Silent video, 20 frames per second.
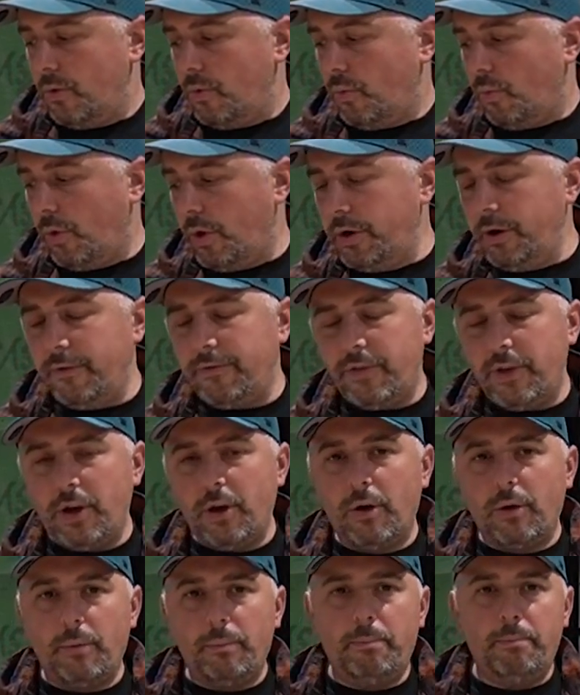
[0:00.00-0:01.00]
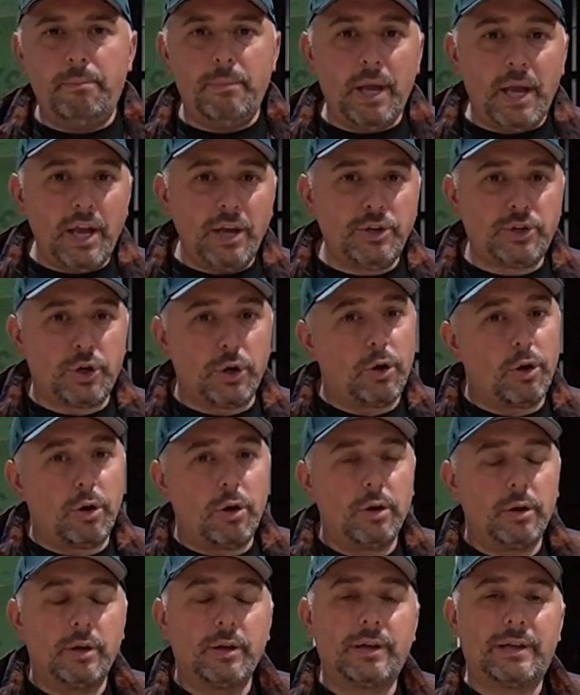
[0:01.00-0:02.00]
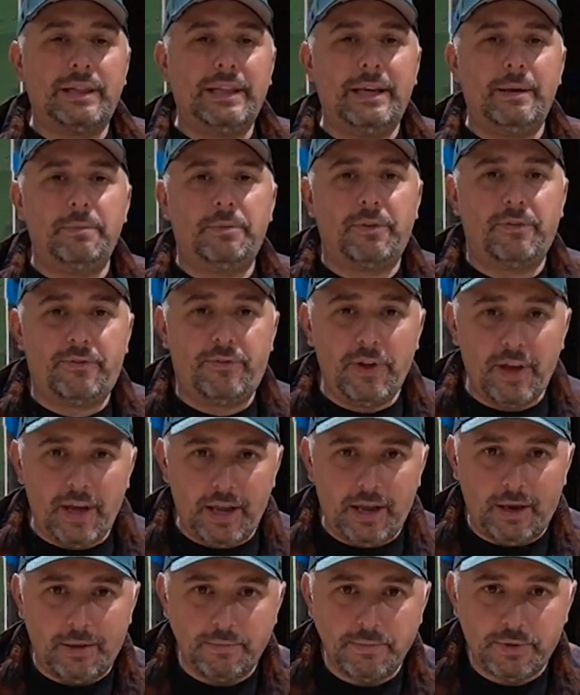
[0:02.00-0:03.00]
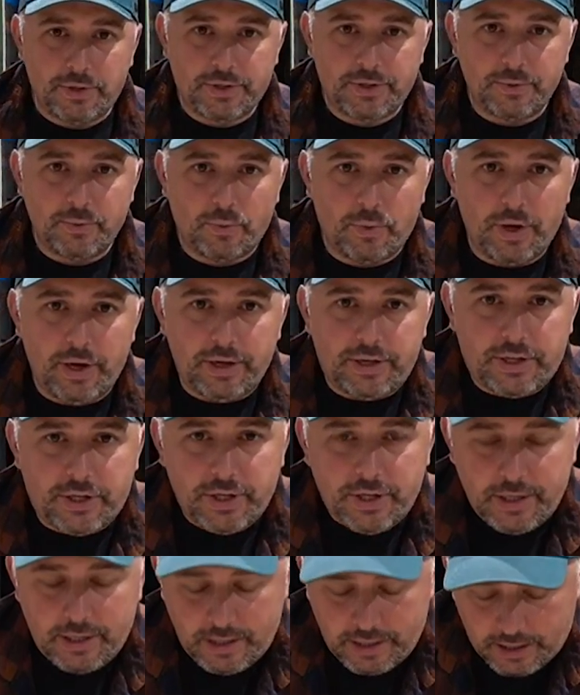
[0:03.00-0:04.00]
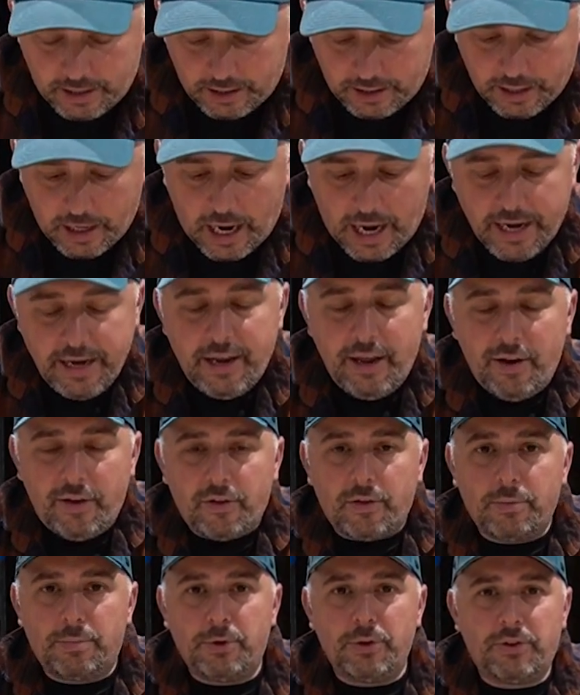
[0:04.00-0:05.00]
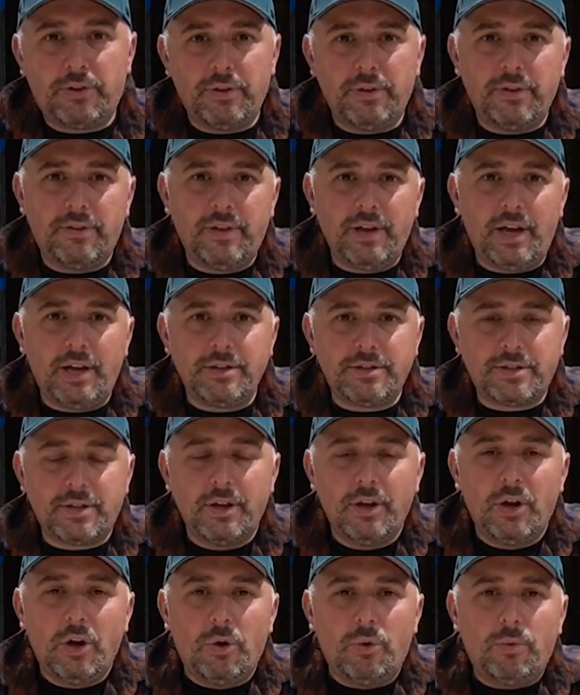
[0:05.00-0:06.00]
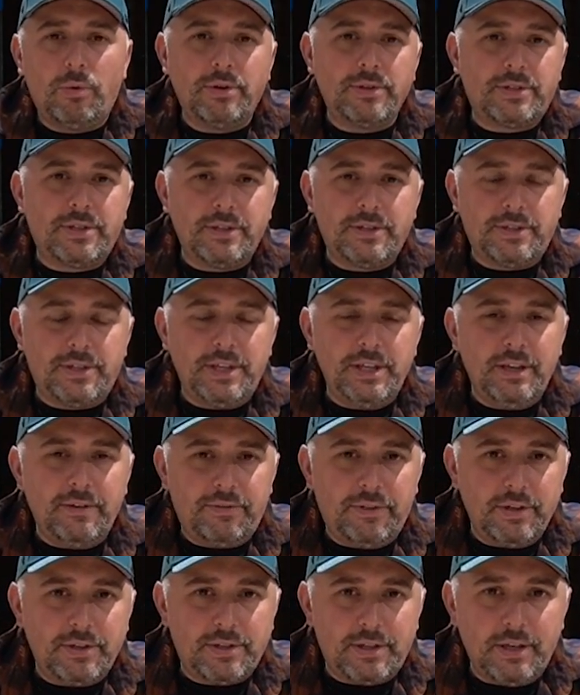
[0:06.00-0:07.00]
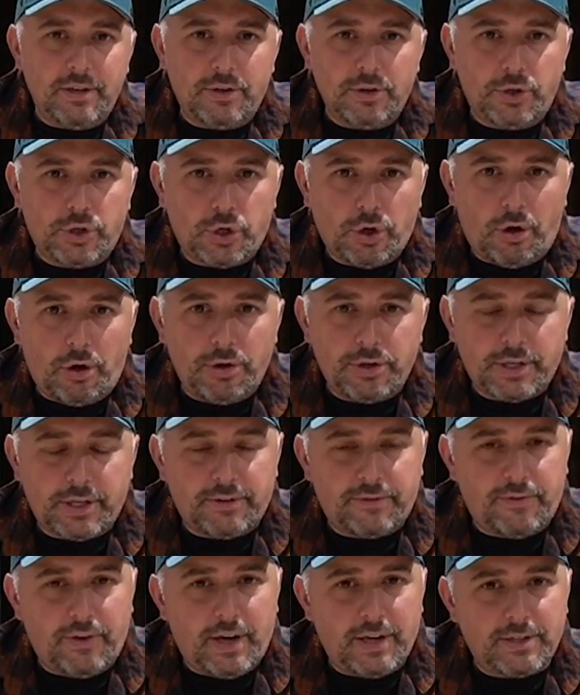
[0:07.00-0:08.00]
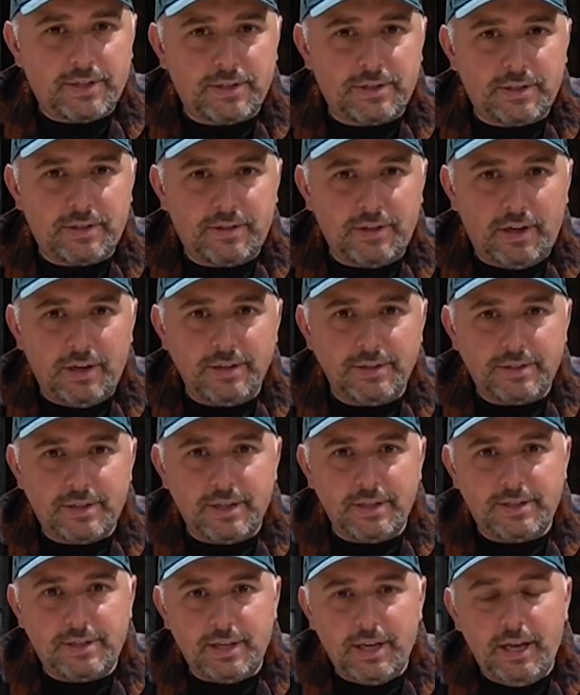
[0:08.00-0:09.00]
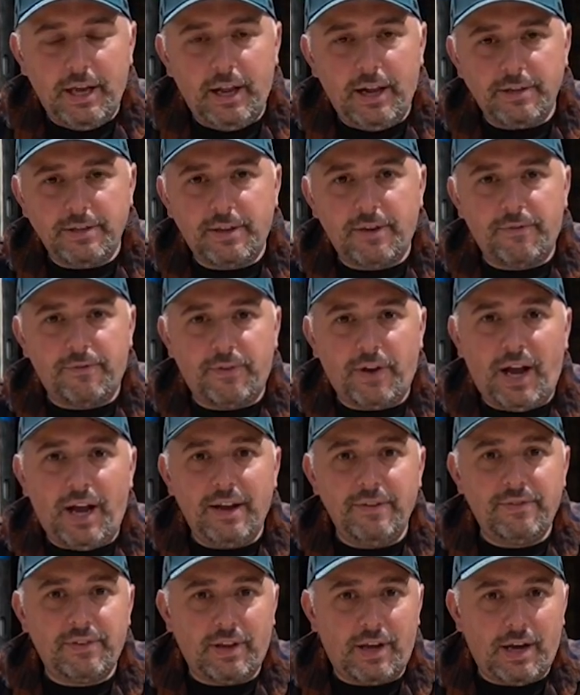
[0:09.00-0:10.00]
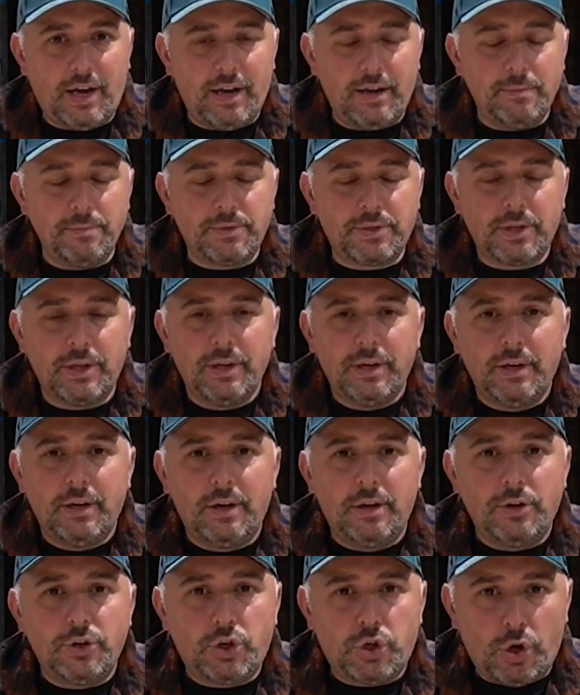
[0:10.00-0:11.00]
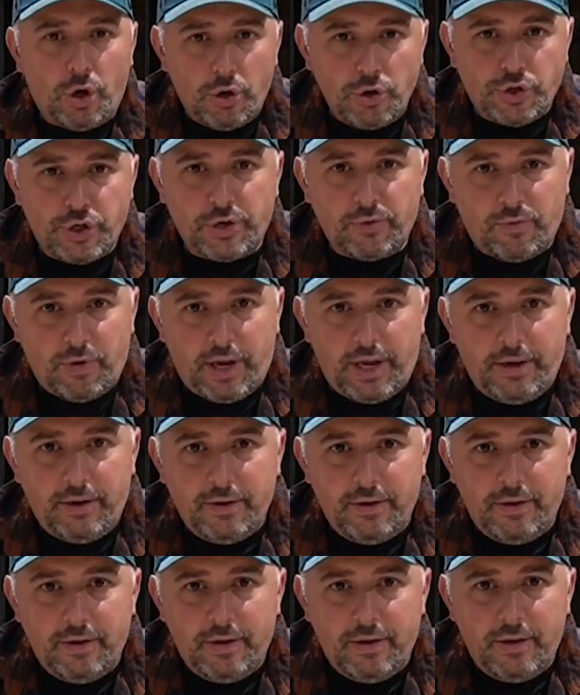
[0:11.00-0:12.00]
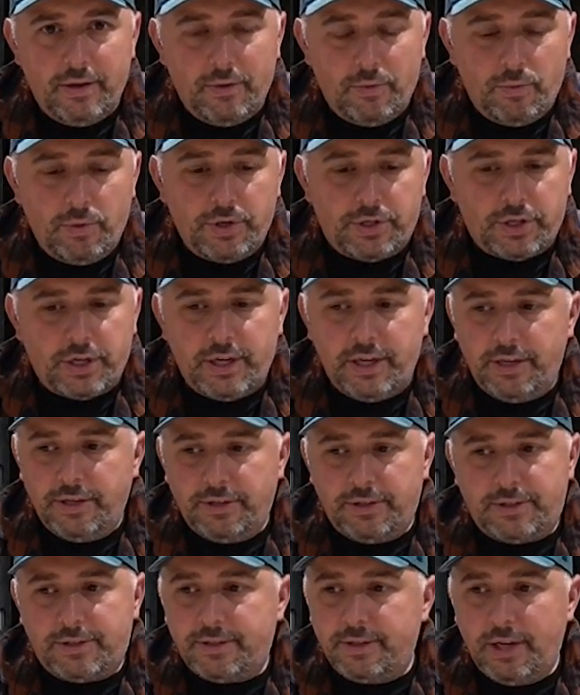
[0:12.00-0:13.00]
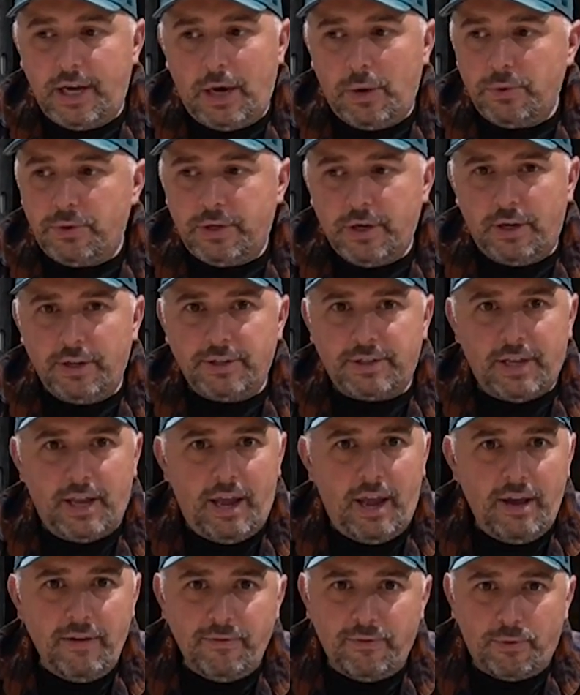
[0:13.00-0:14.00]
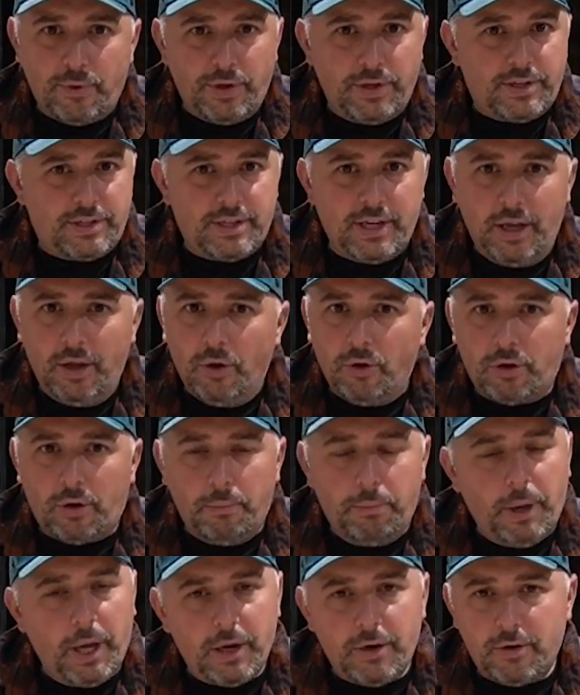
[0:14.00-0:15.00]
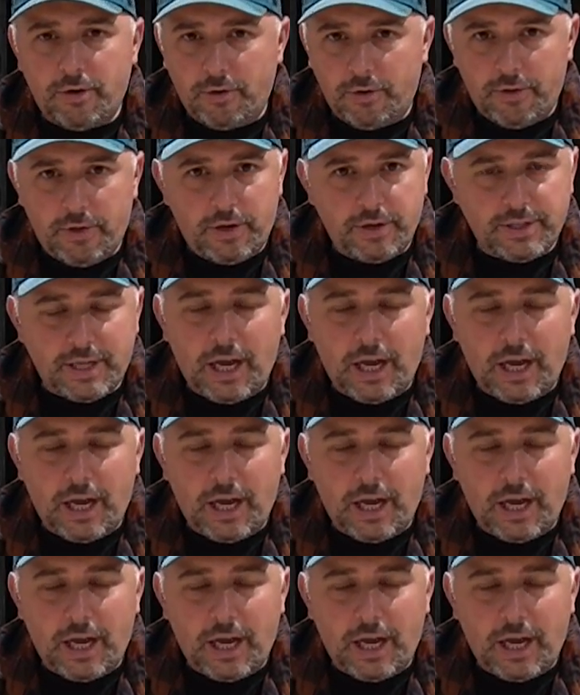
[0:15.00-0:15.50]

one of their major claim to fames, which I needed to put to the test, was to see if this thing could charge as fast as it does. They say it has a 5 times charging rate, which outdoes every single competitor that is